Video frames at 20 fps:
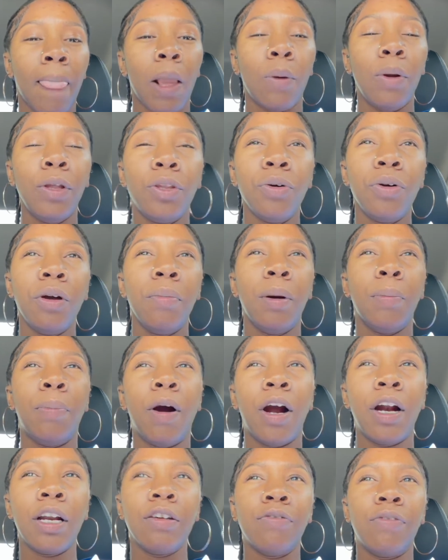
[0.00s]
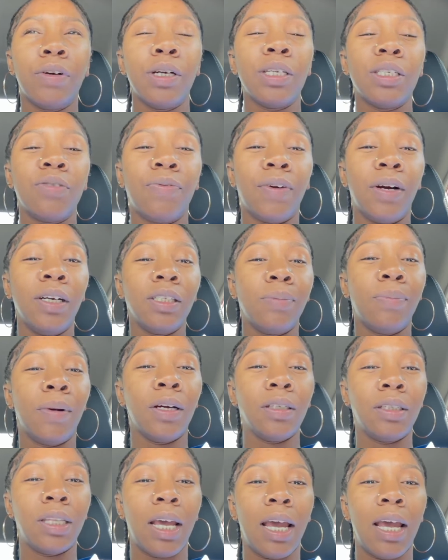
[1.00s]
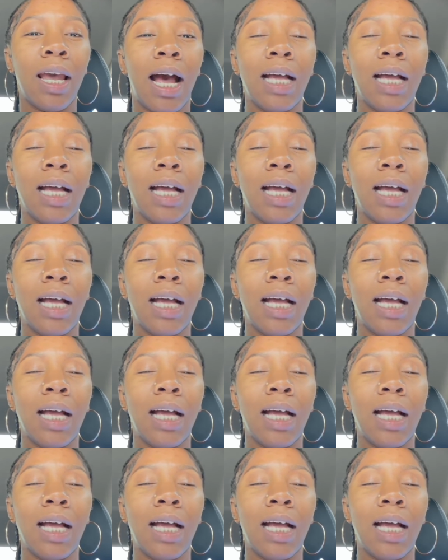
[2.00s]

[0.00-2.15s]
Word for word: we threw him a party for his first birthday.